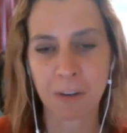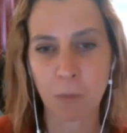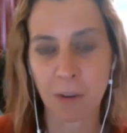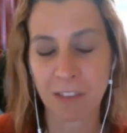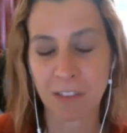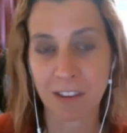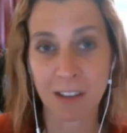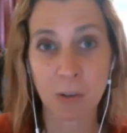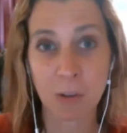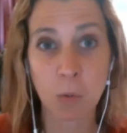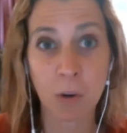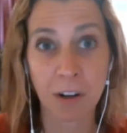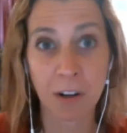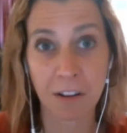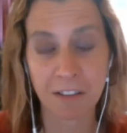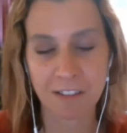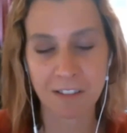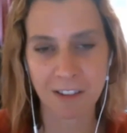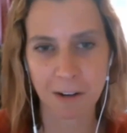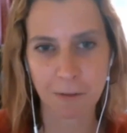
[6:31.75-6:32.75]
what's inward
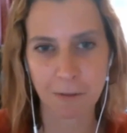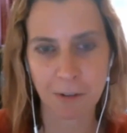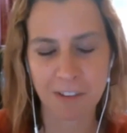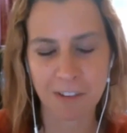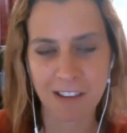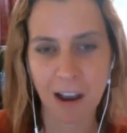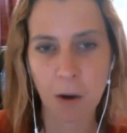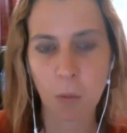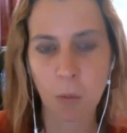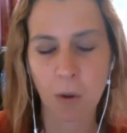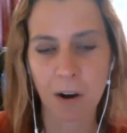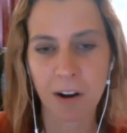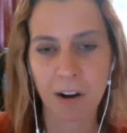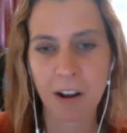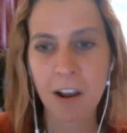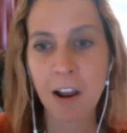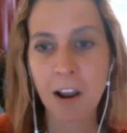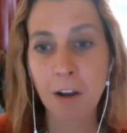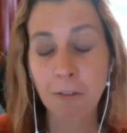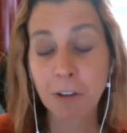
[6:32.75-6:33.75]
instead of what's outward,
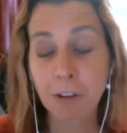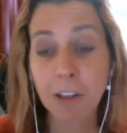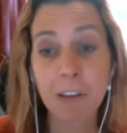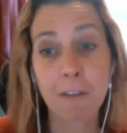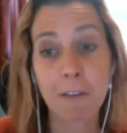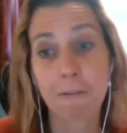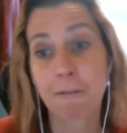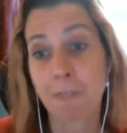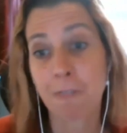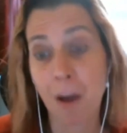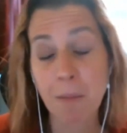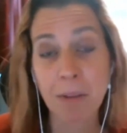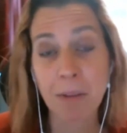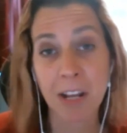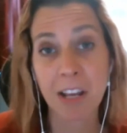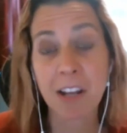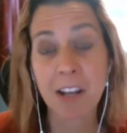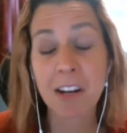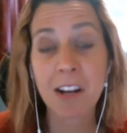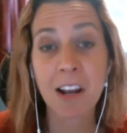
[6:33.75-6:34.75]
really the
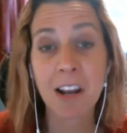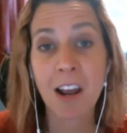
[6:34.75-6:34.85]
feminine.